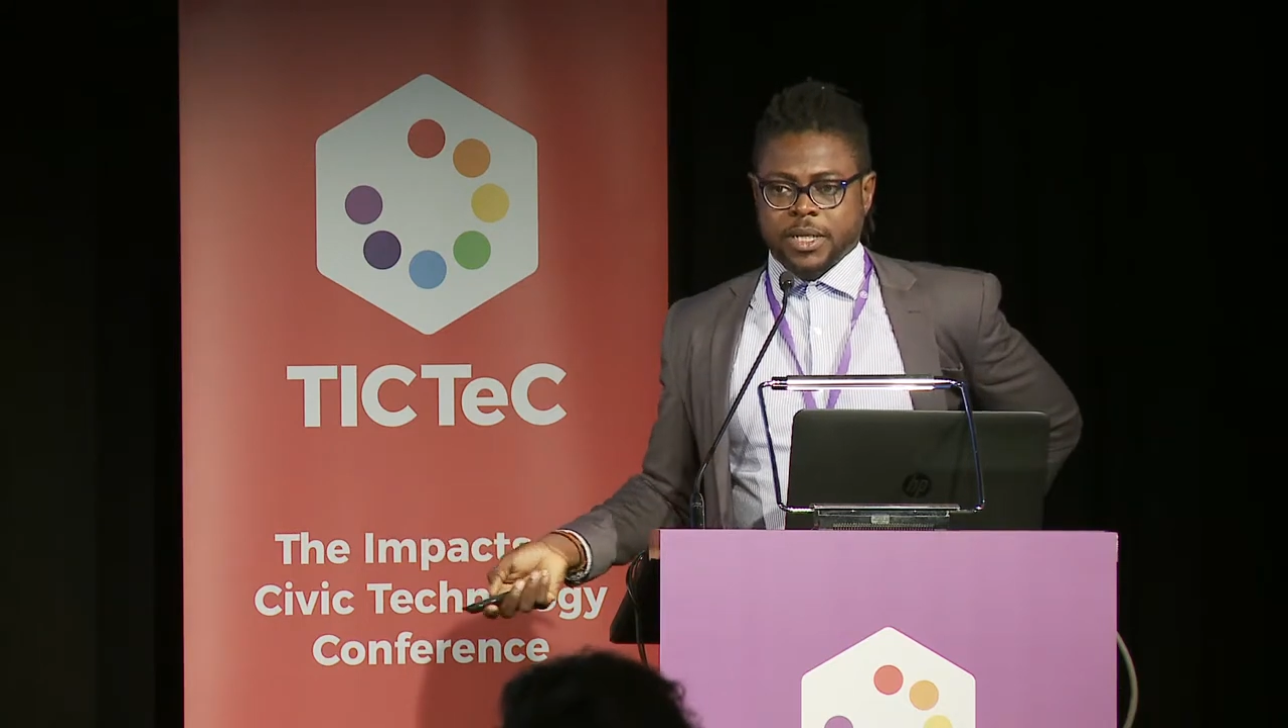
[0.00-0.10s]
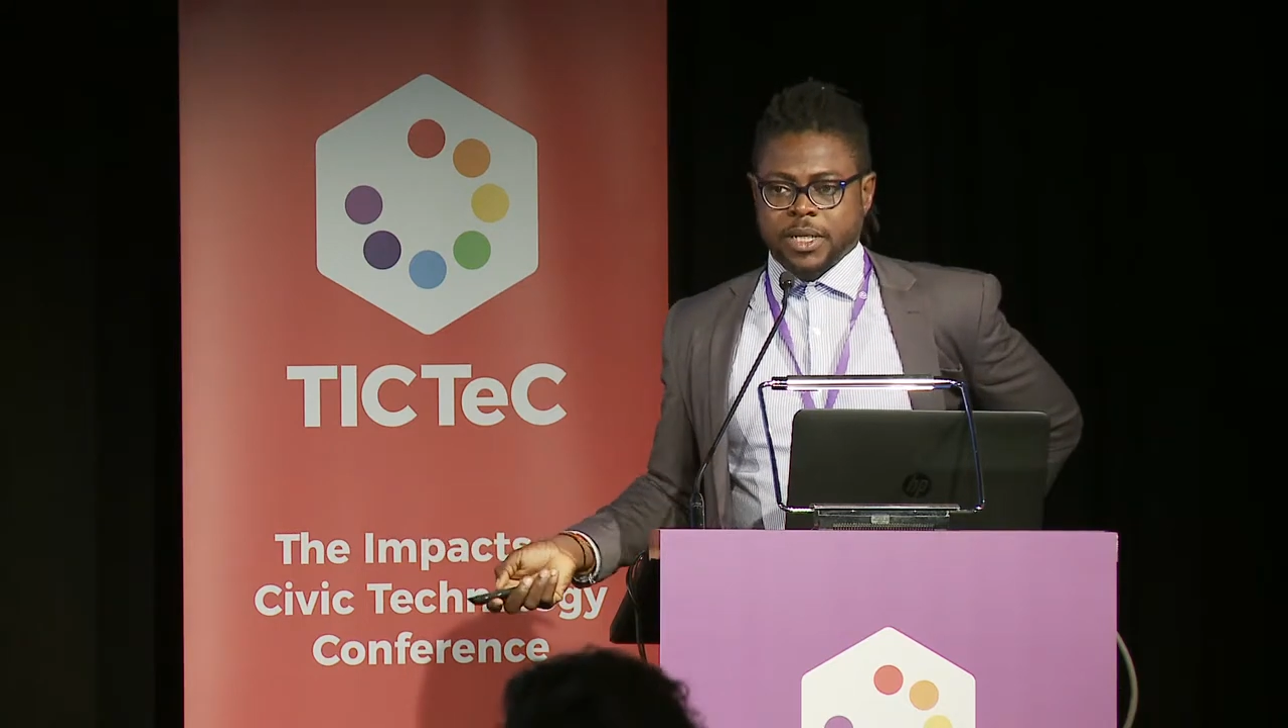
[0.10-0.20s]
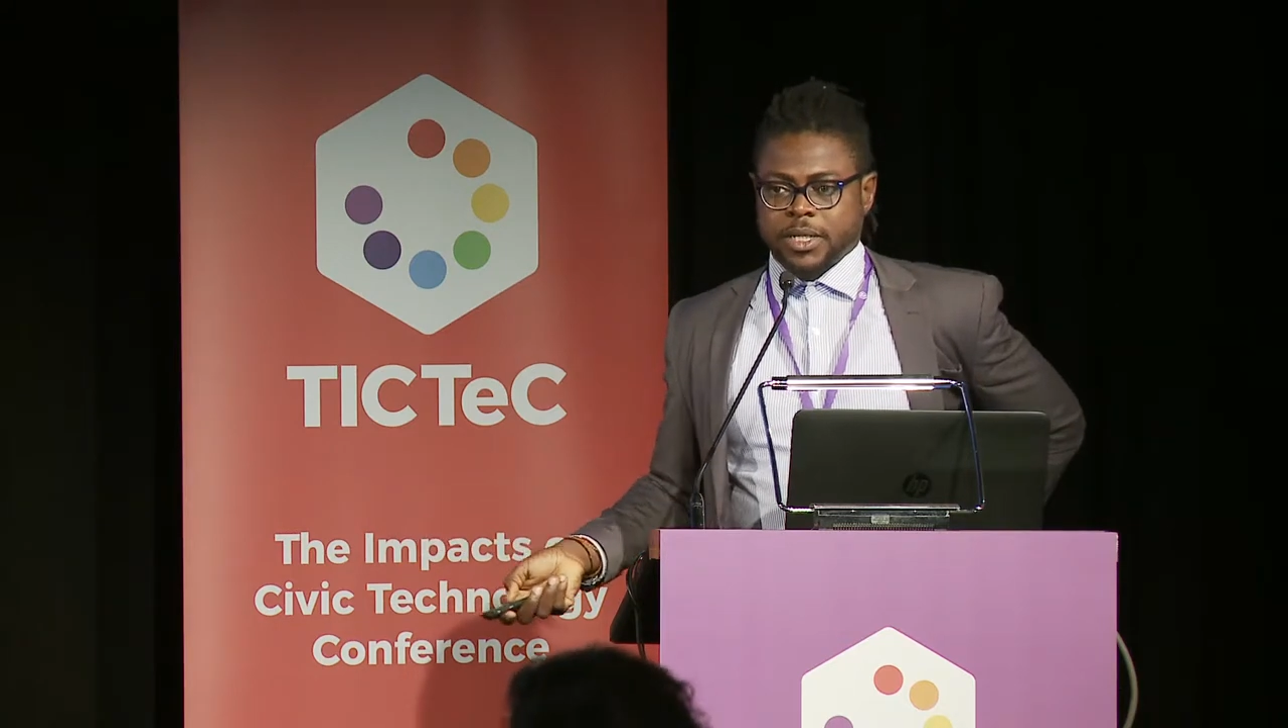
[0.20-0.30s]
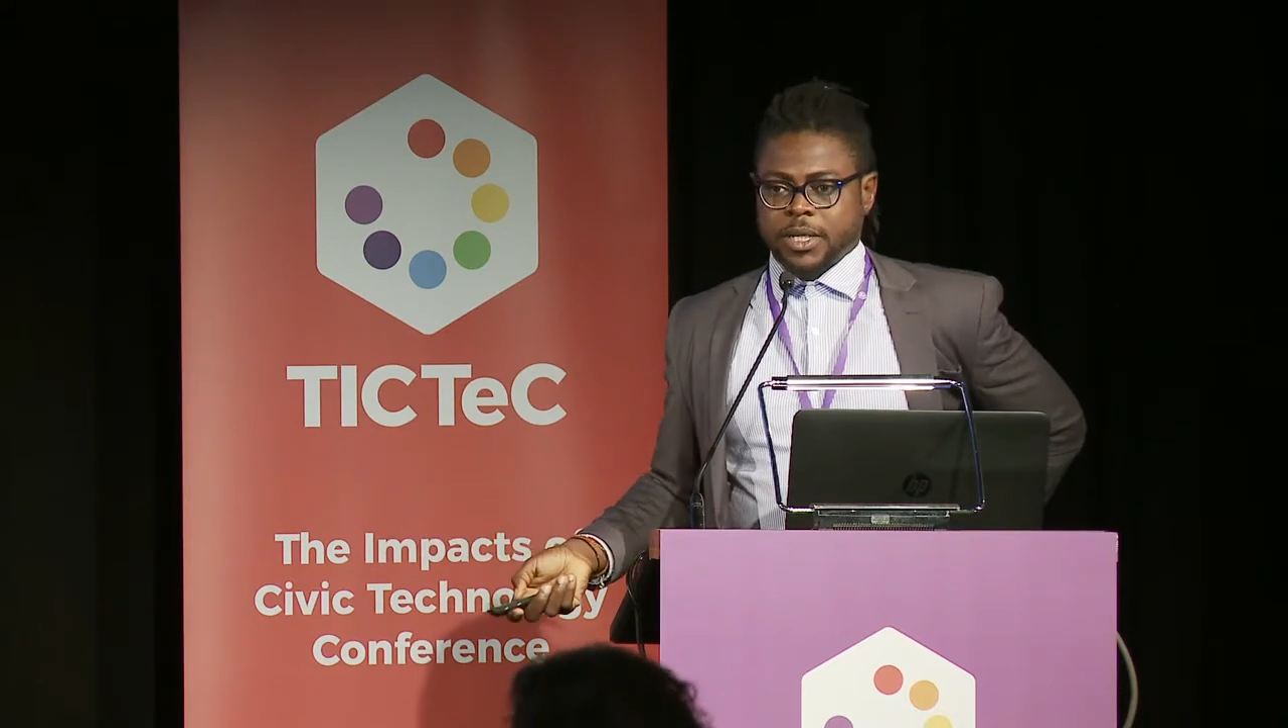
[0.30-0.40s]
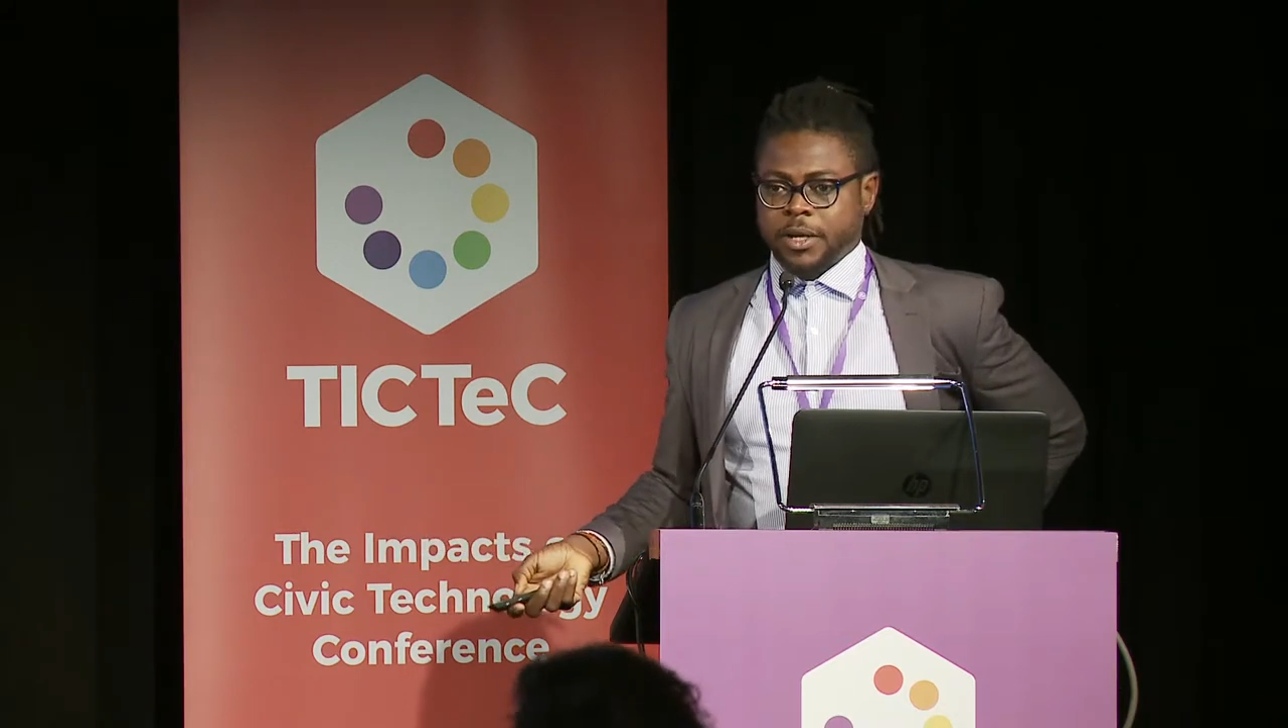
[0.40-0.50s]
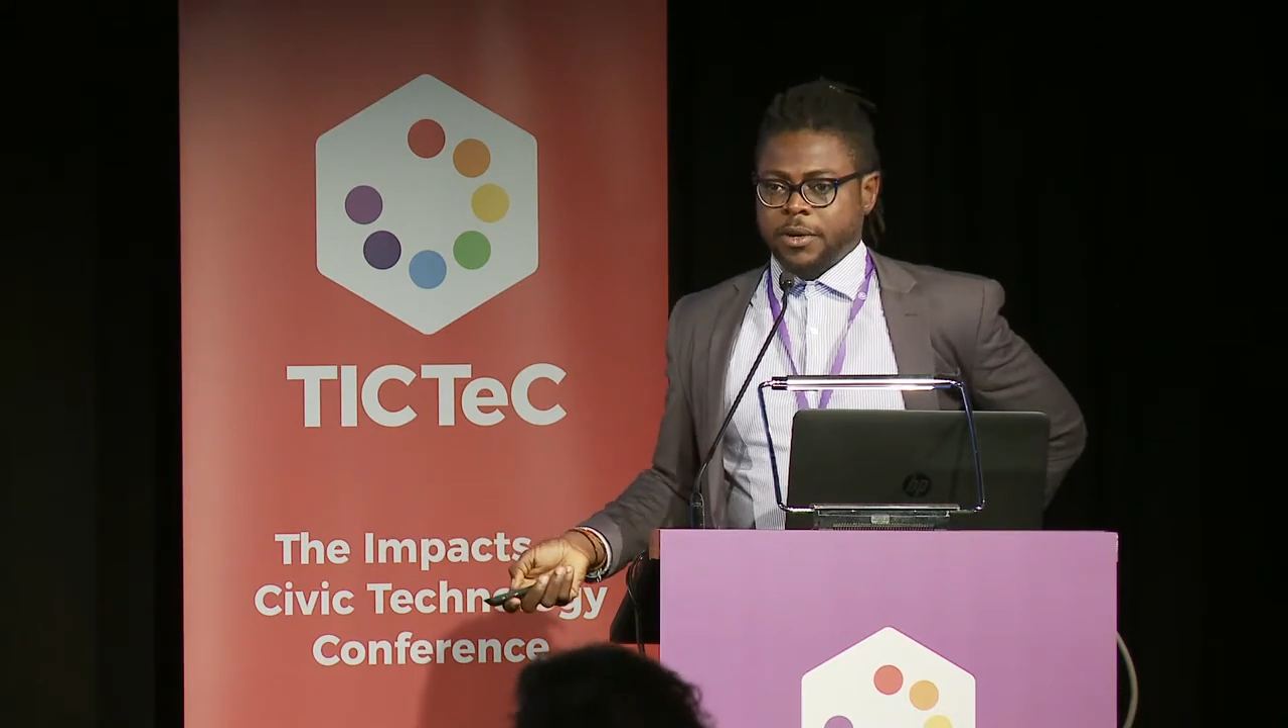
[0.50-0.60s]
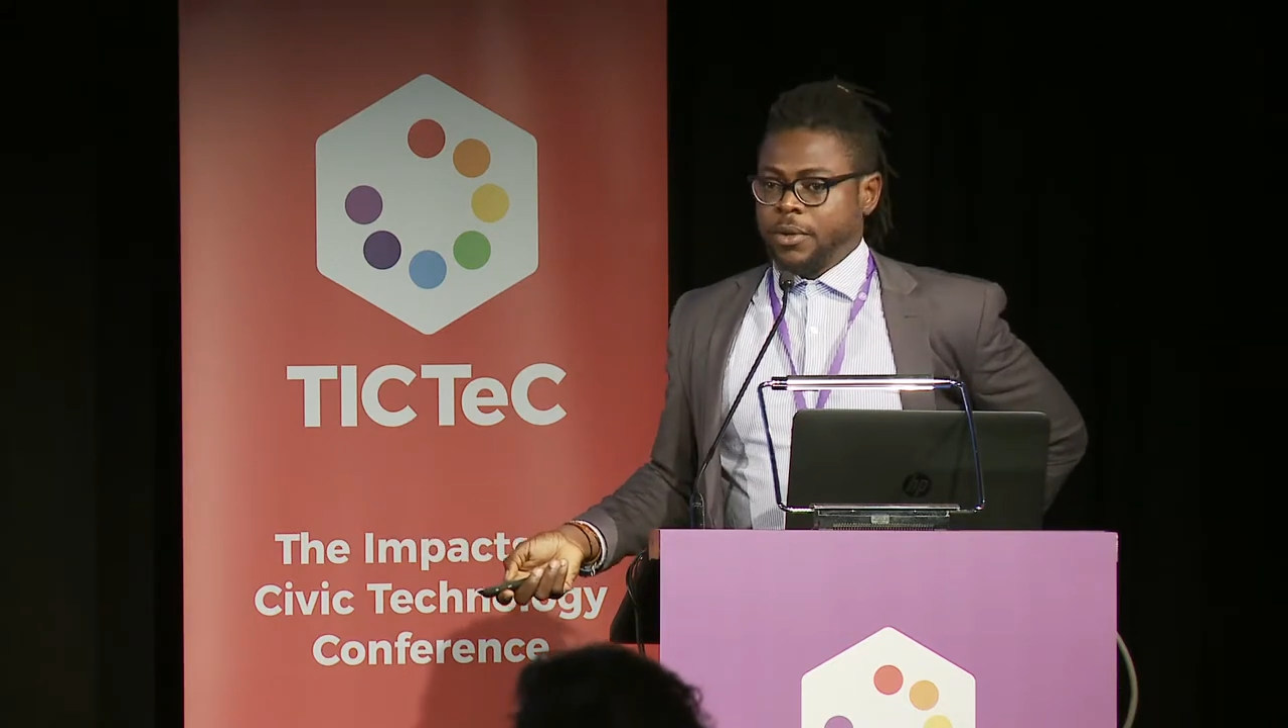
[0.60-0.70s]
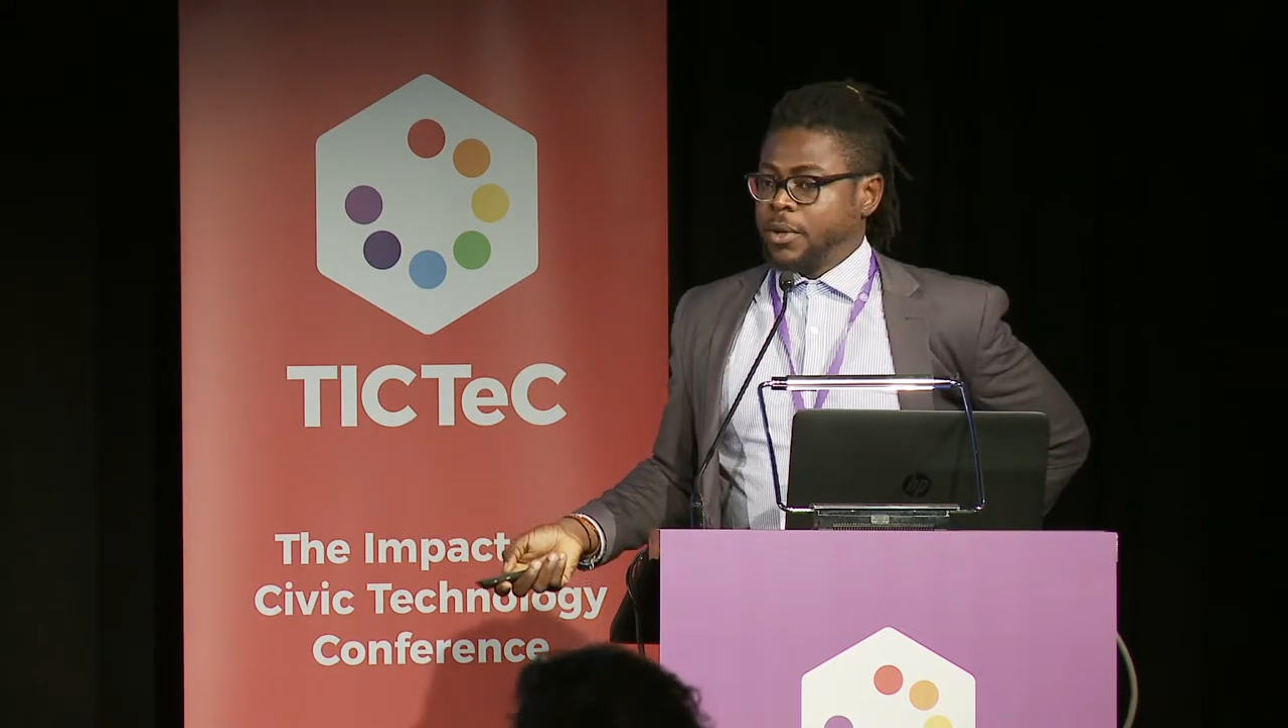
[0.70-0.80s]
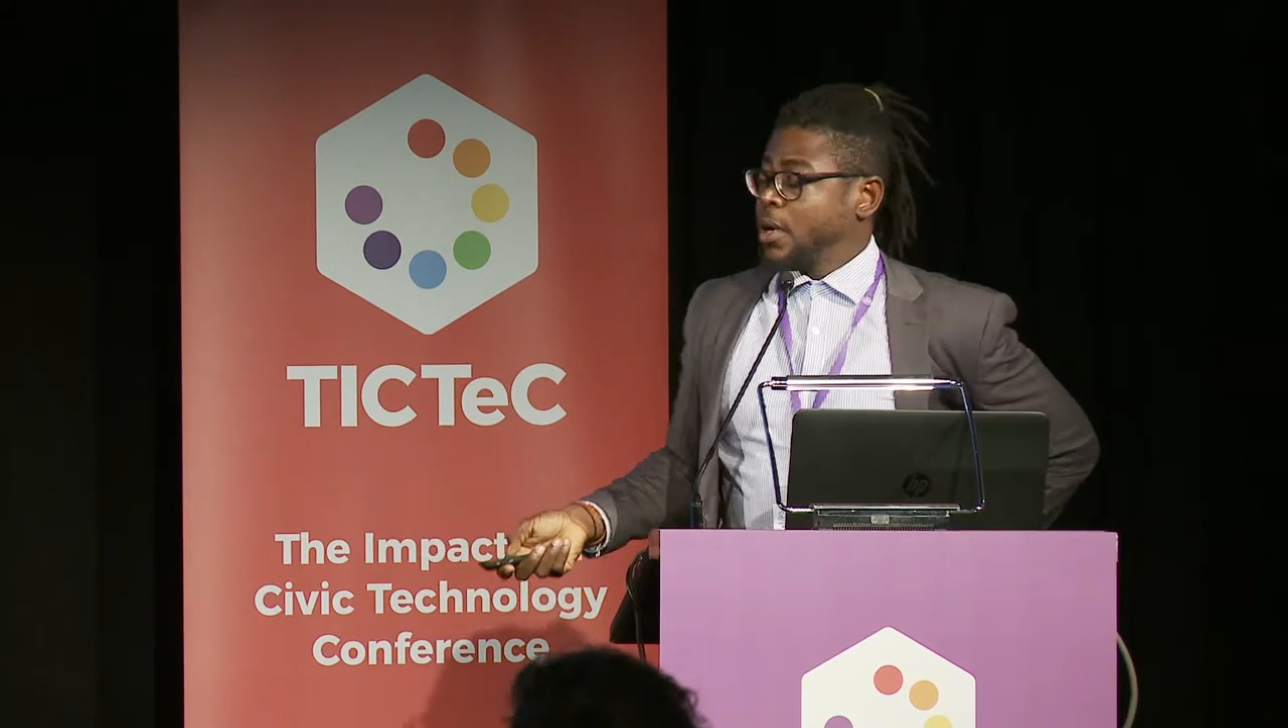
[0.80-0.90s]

in this scenario?